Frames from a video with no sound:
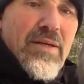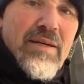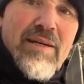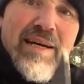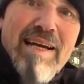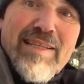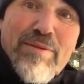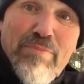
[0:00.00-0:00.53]

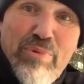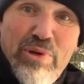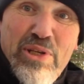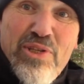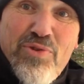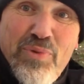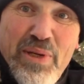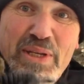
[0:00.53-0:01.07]
That's a pretty
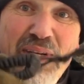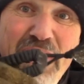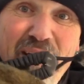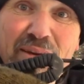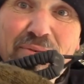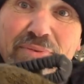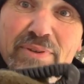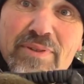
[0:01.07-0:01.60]
sweet
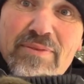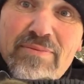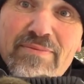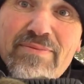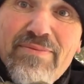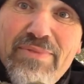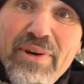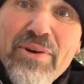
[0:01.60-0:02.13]
knife.
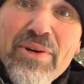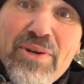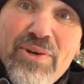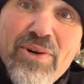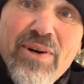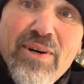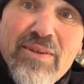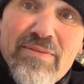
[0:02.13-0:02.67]
Very cool.